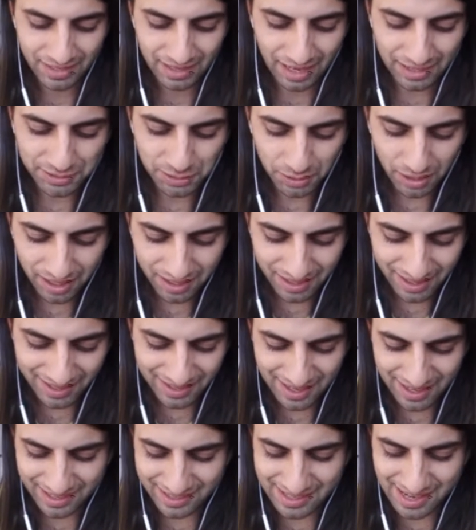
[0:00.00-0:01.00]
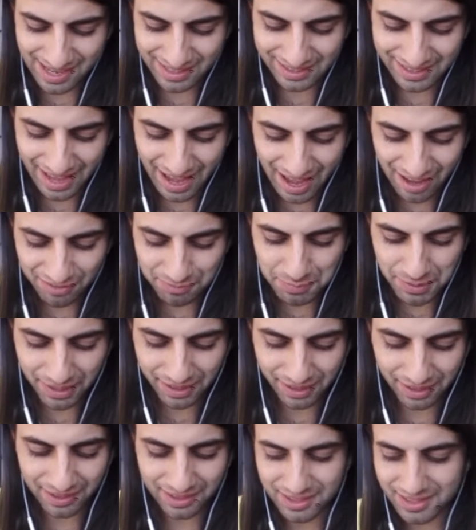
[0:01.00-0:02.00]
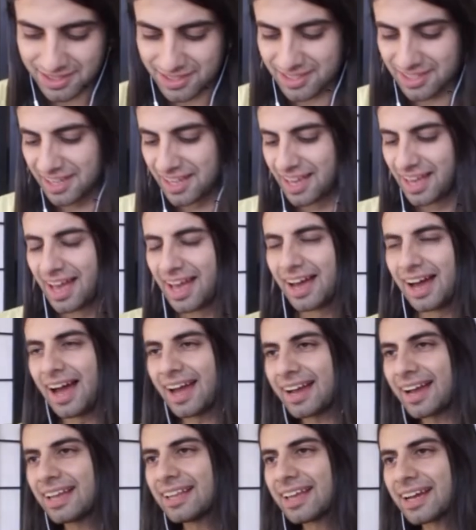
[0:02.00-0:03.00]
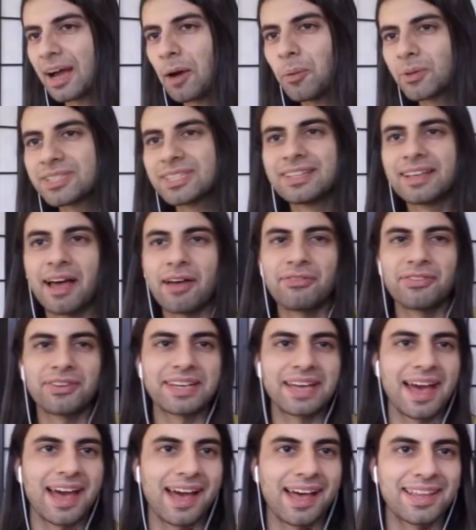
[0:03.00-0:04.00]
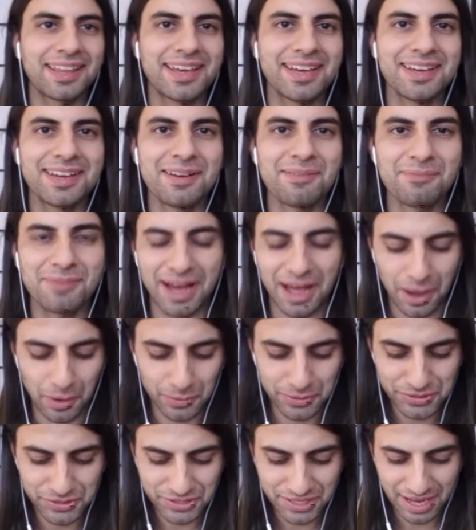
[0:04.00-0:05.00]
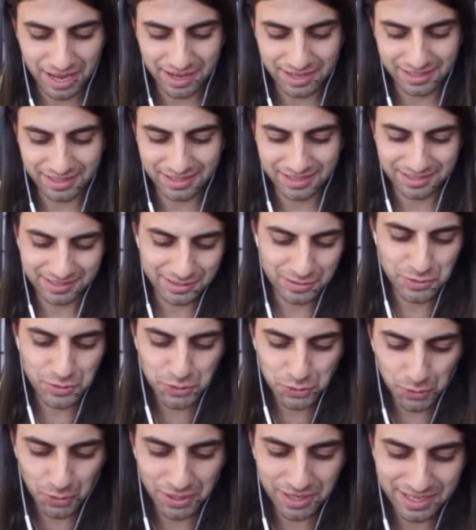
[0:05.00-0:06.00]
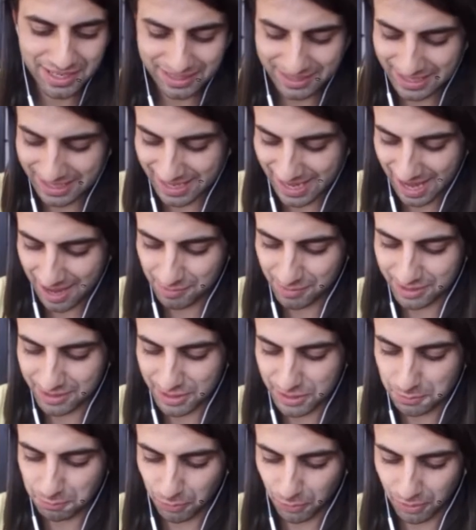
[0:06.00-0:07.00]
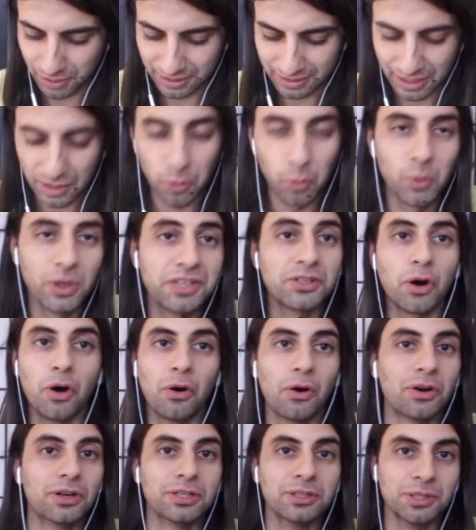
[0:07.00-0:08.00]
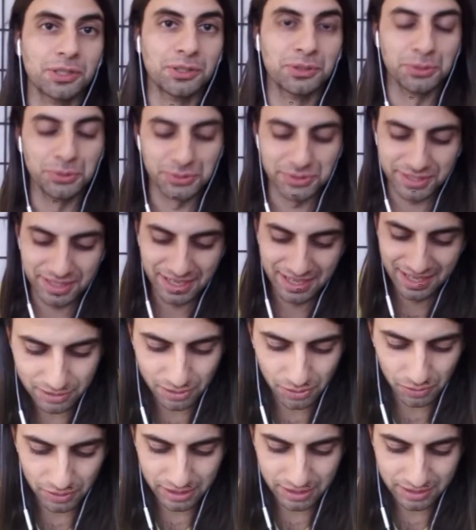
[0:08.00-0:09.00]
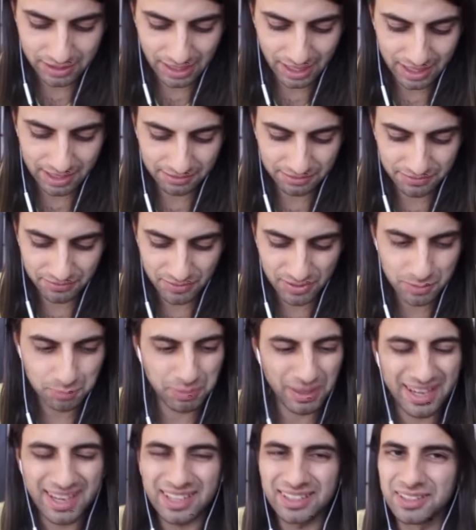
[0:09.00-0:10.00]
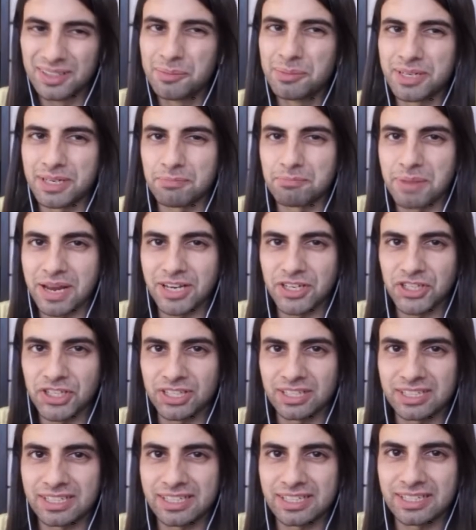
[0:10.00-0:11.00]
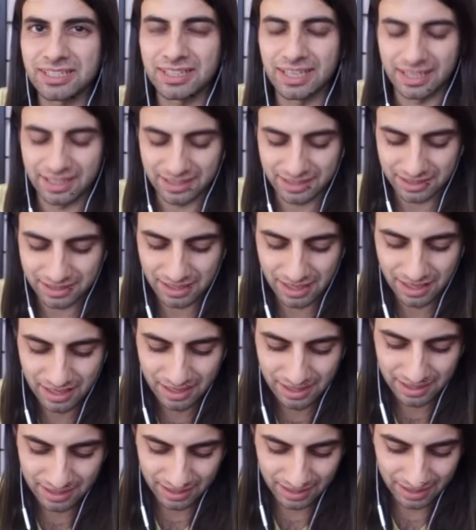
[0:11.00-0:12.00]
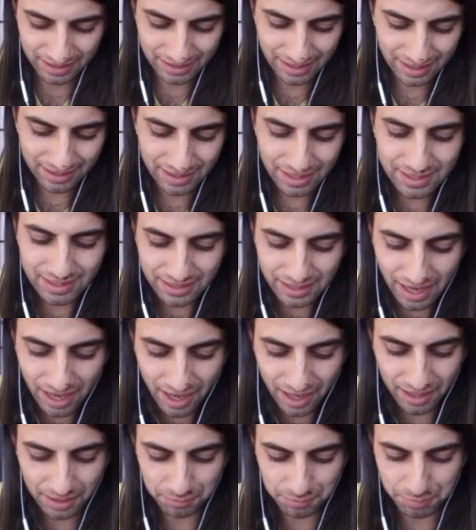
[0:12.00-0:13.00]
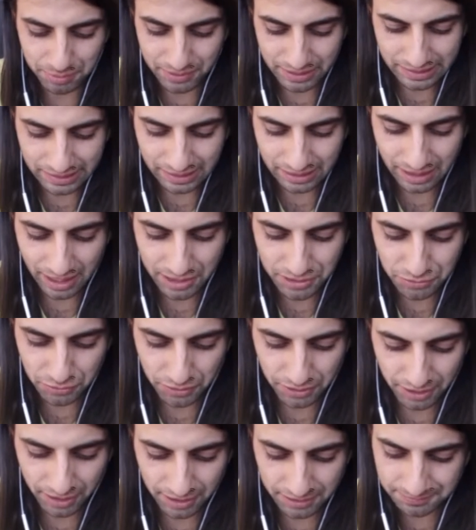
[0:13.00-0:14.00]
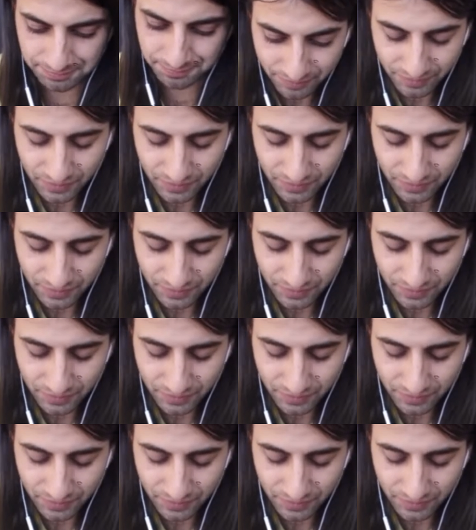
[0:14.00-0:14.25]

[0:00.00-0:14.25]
I threw out a, a, a laugh because. I, like, I wasn't laughing at him, I was just kind of enjoying the game at this point, like win or lose. So he's kind of, he's playing a little bit impatiently, and uh, that doesn't help in Clash Royale.